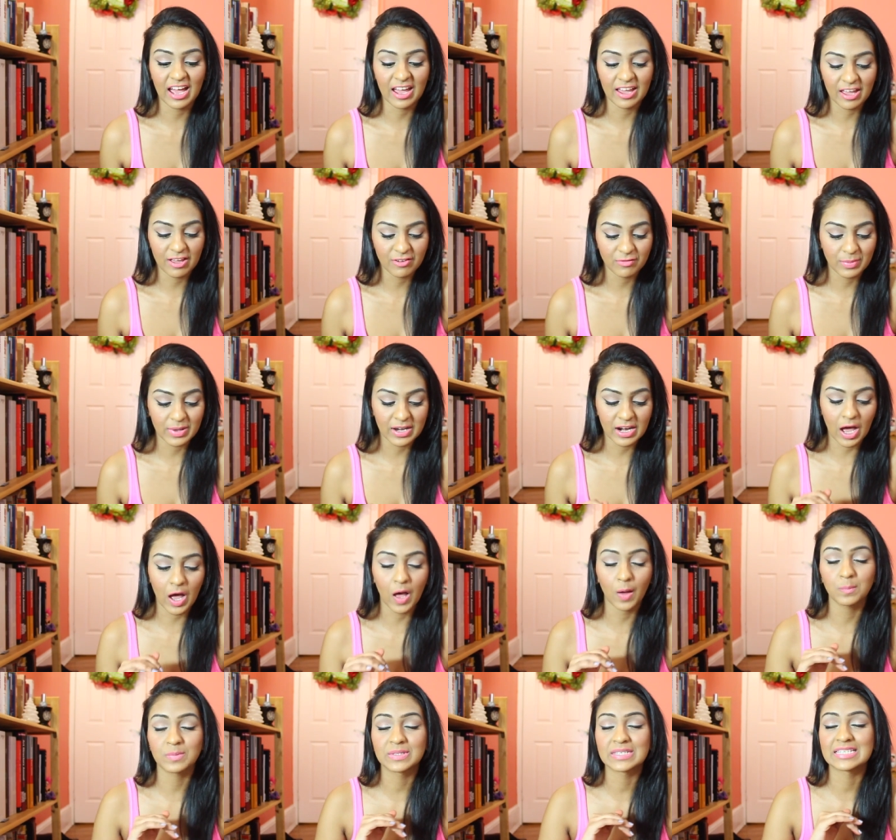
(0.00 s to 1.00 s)
I have been
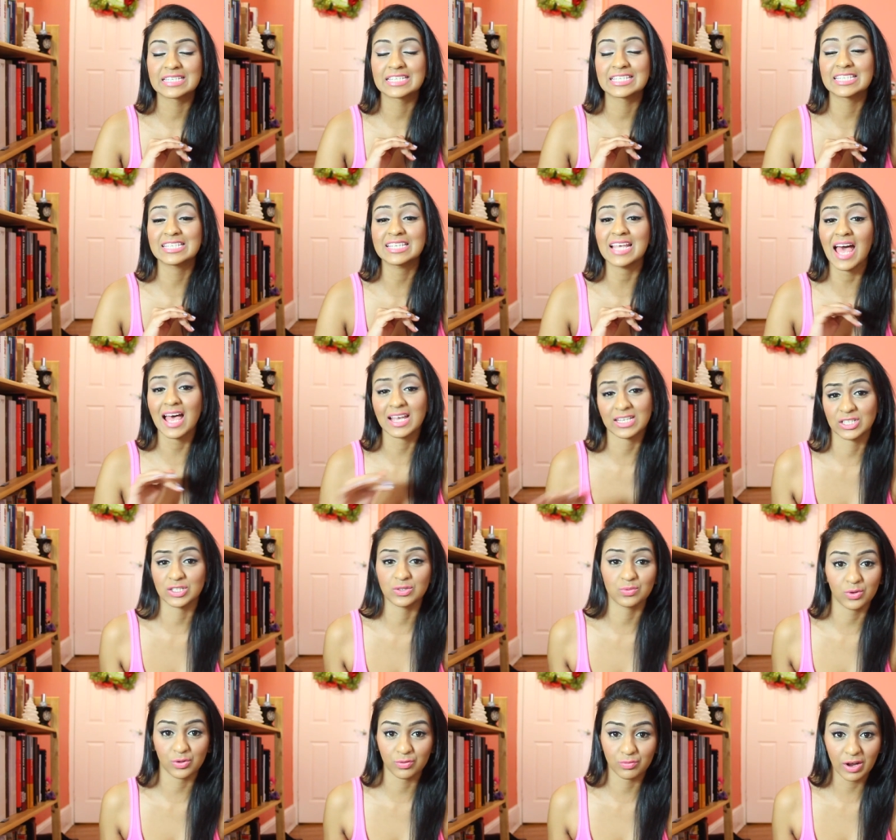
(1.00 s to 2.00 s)

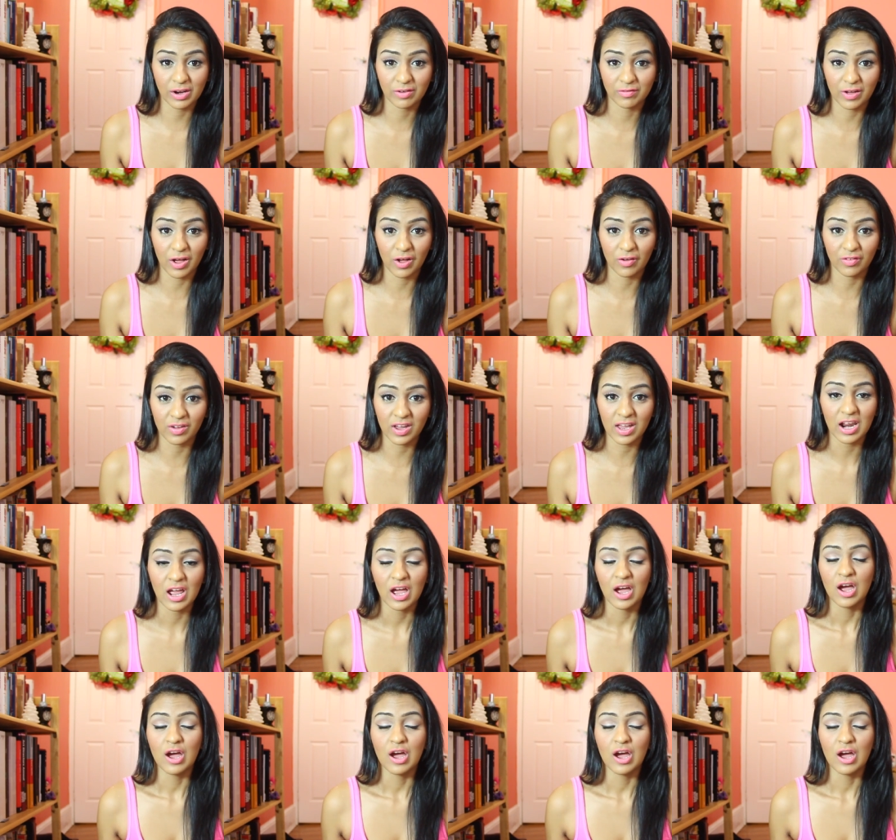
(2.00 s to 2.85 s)
obsessed with Red Velvet.